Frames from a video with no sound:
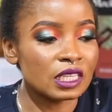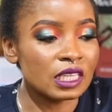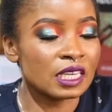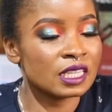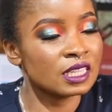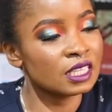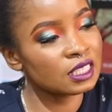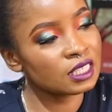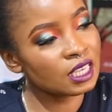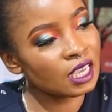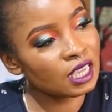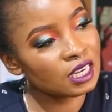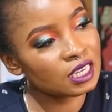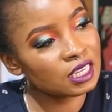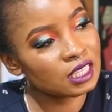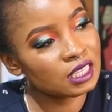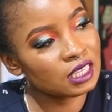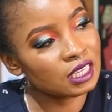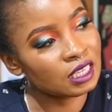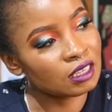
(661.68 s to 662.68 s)
The second
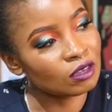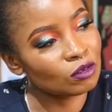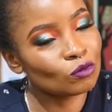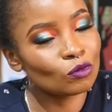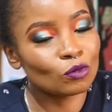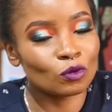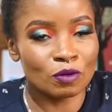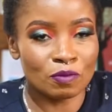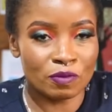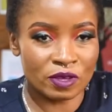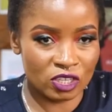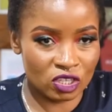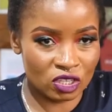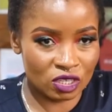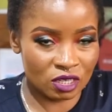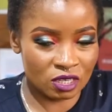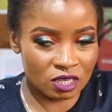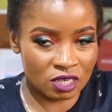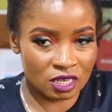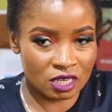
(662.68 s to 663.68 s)
thing would be
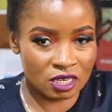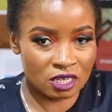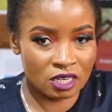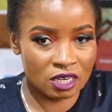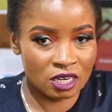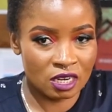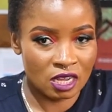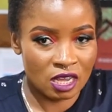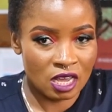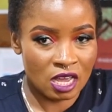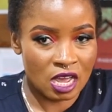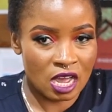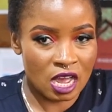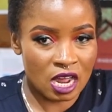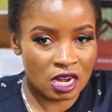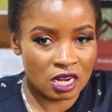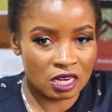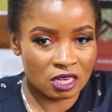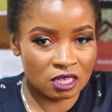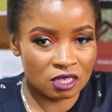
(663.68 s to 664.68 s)
children.
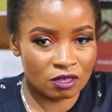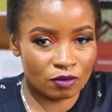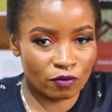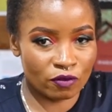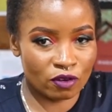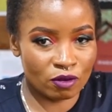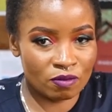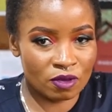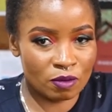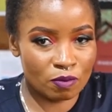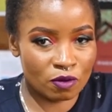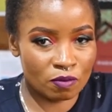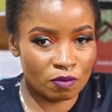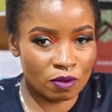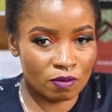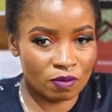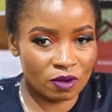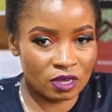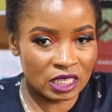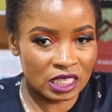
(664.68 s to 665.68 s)
And for me,
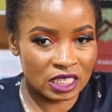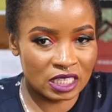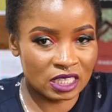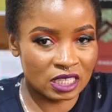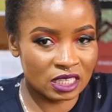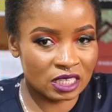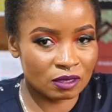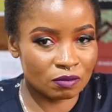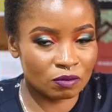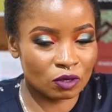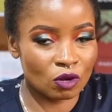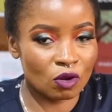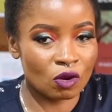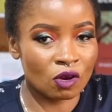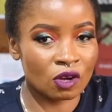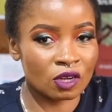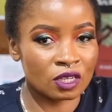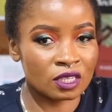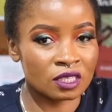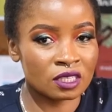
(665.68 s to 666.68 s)
probably children,
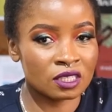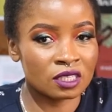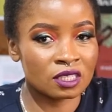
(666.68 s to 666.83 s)
because